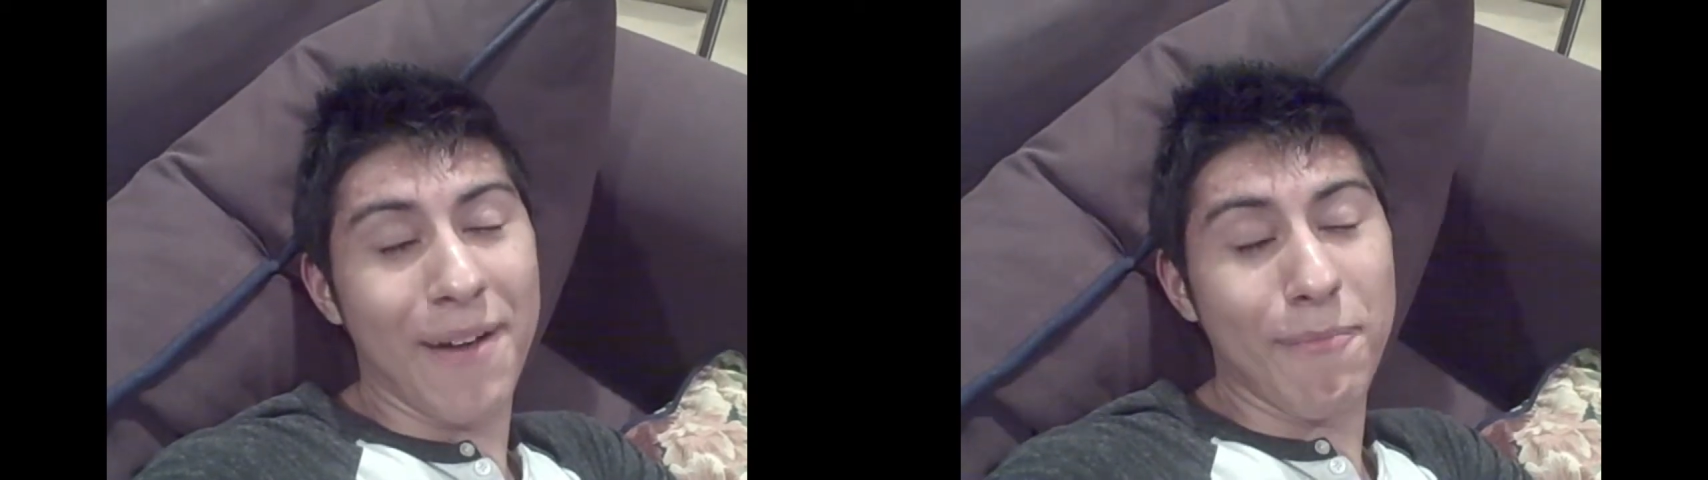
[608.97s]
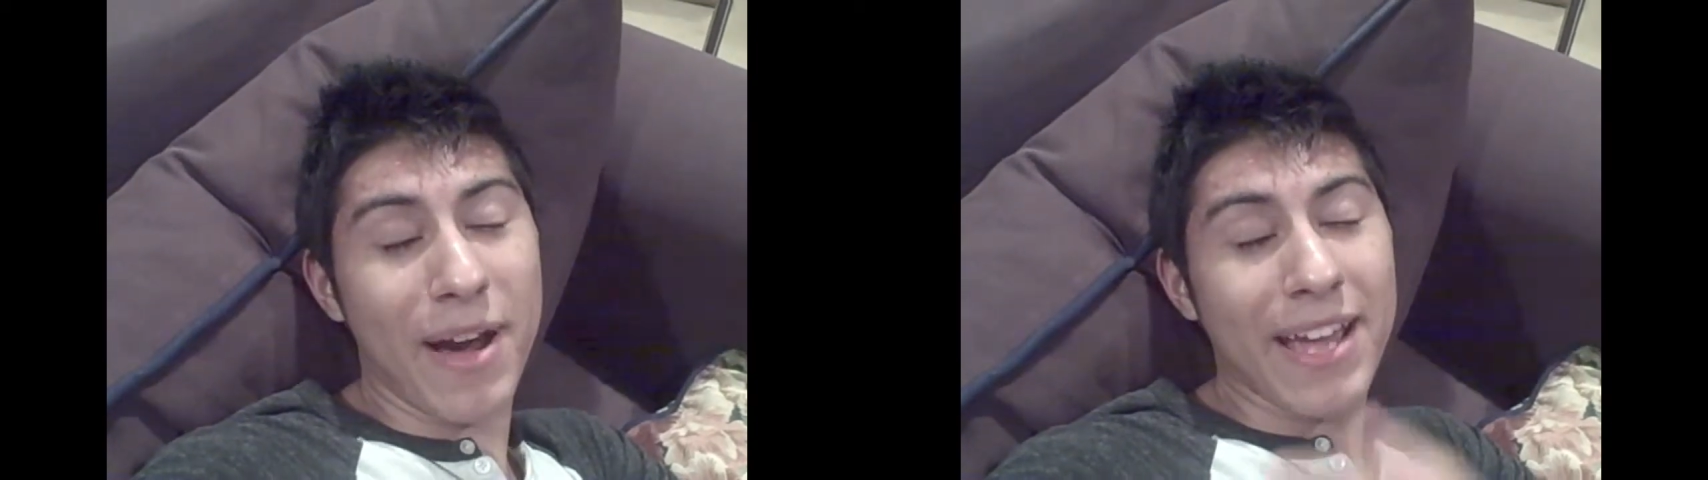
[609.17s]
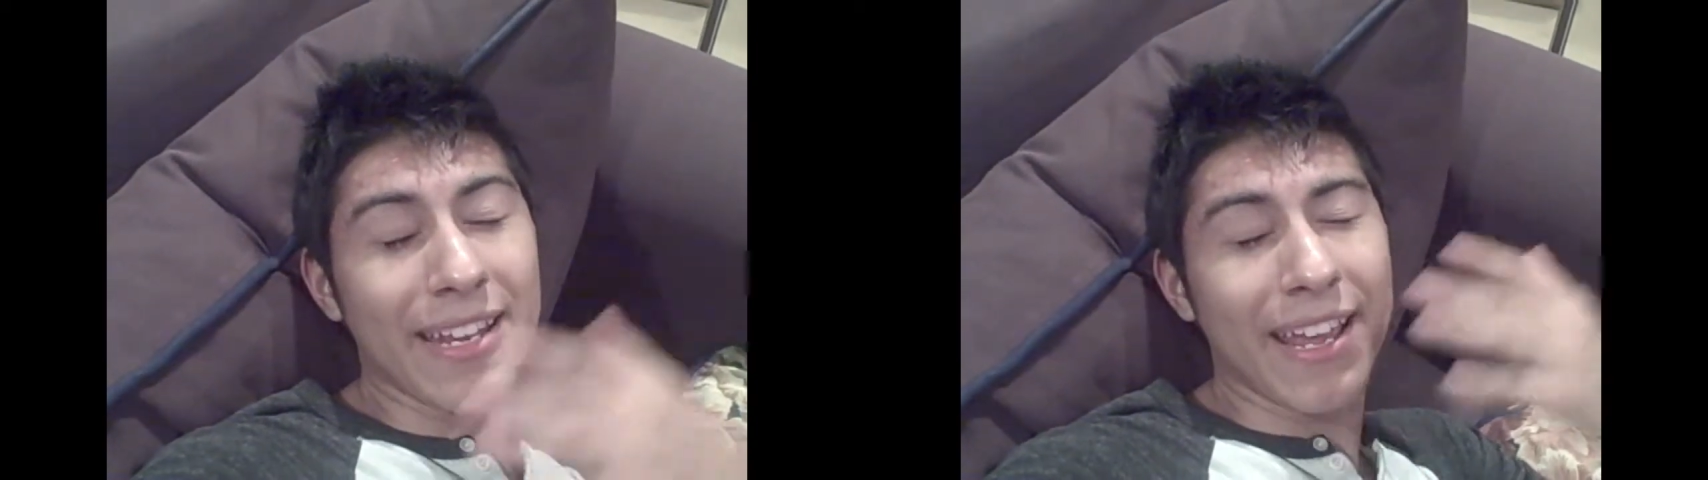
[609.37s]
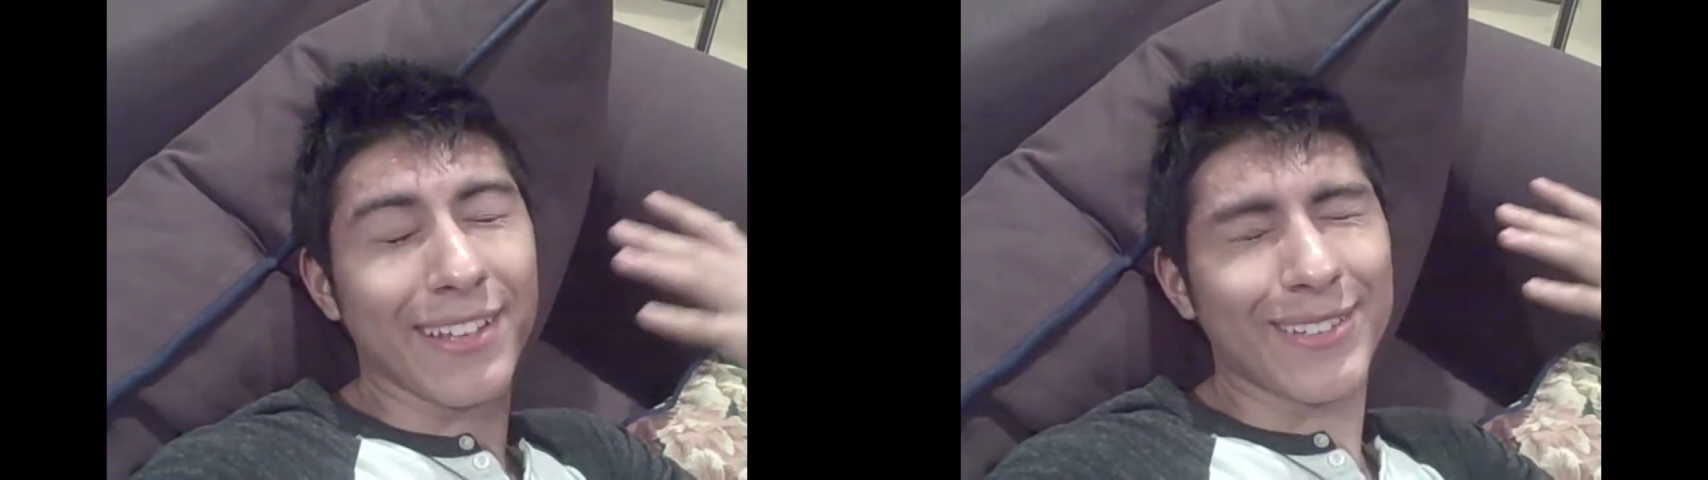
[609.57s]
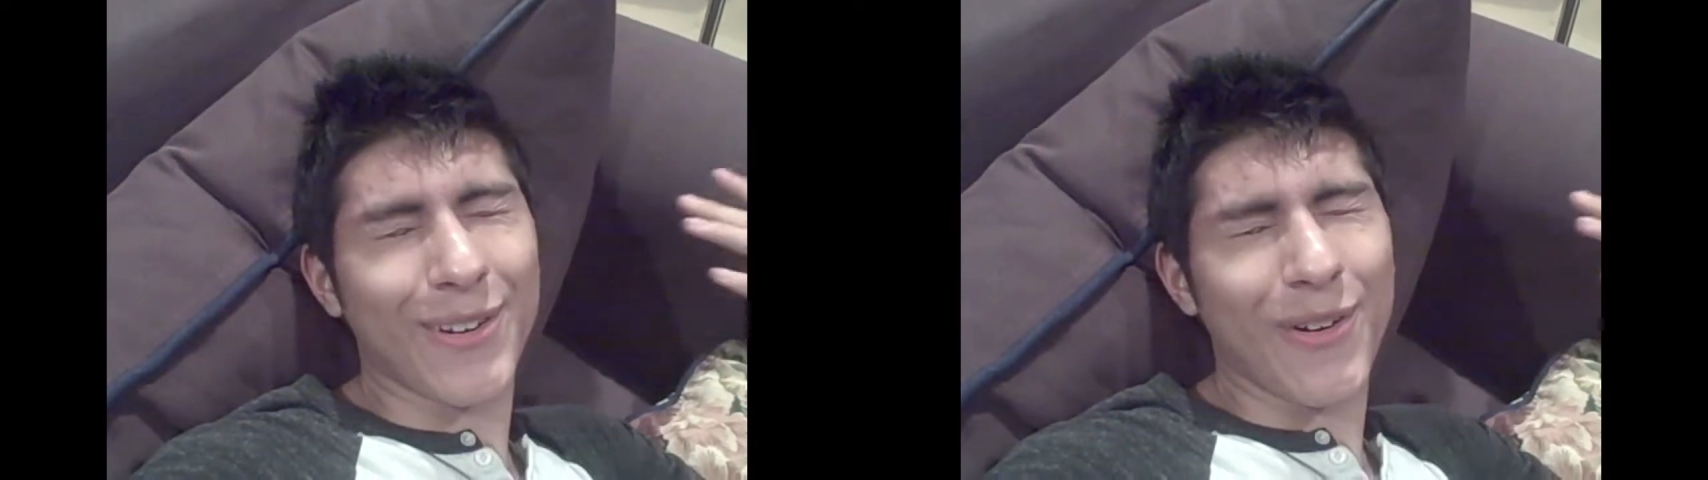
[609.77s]
my day
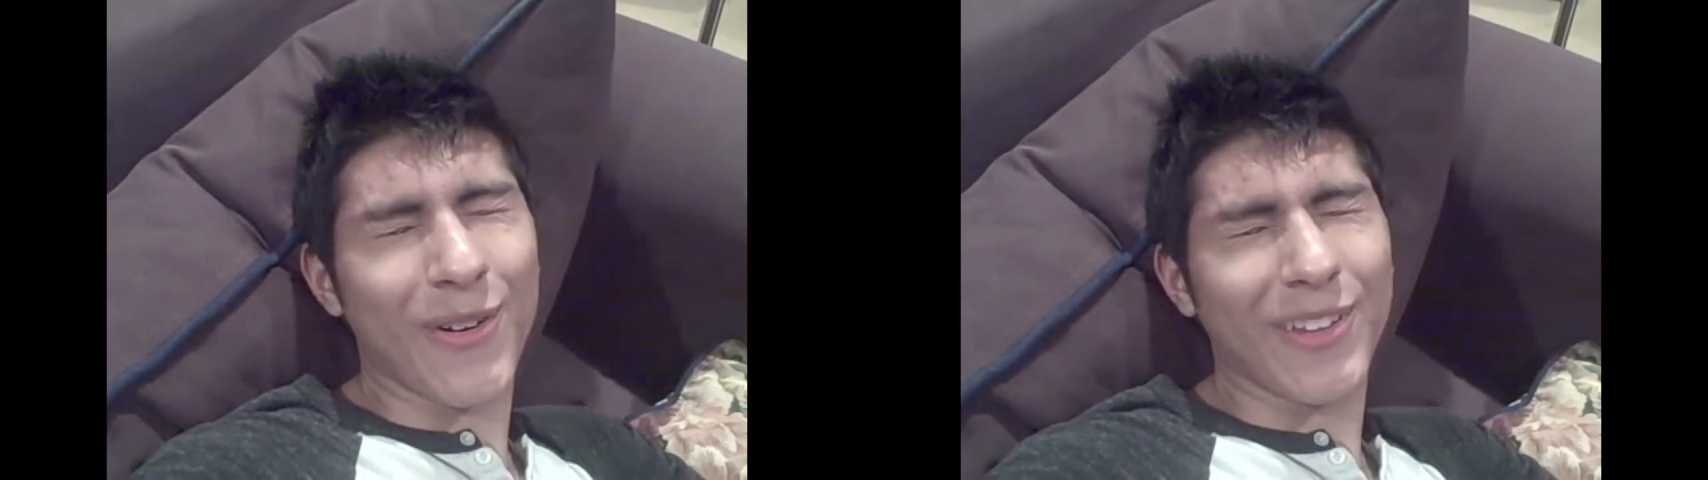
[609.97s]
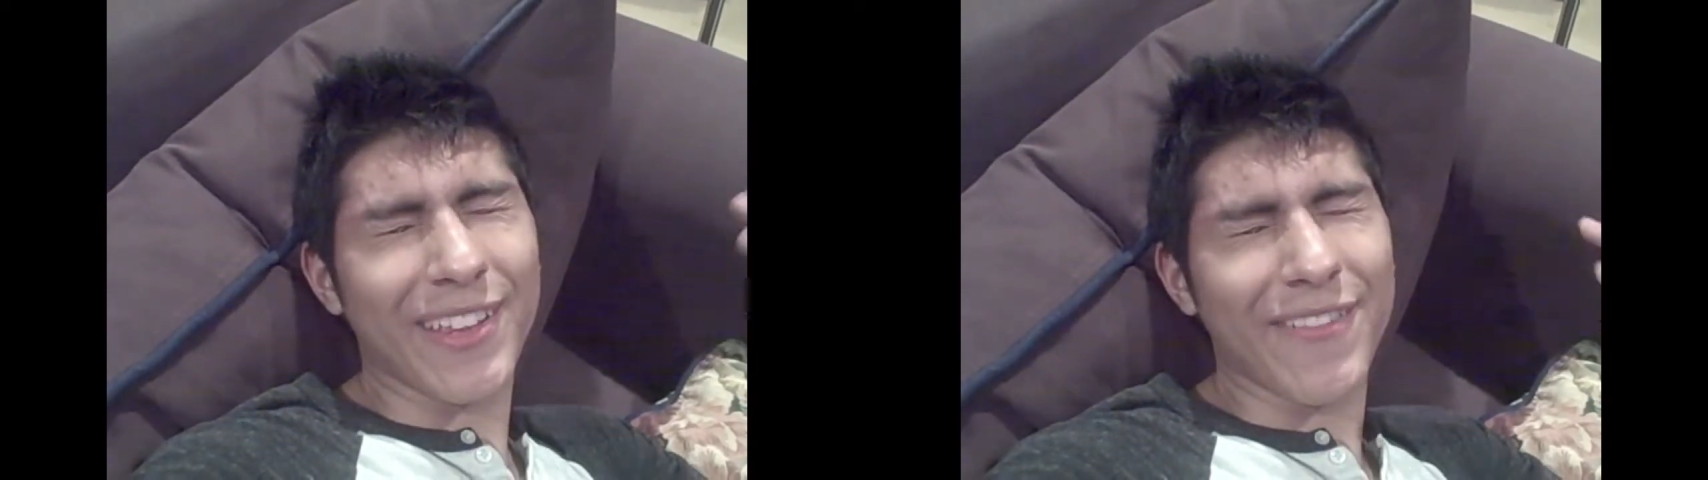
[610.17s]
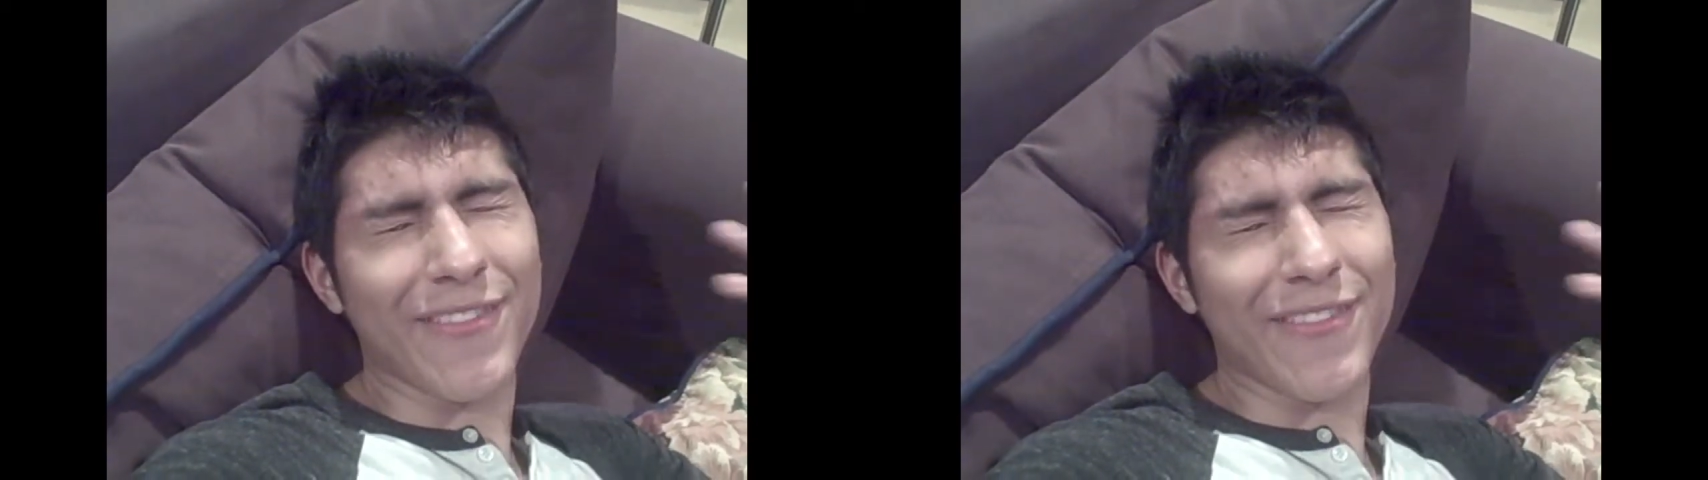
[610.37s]
is totally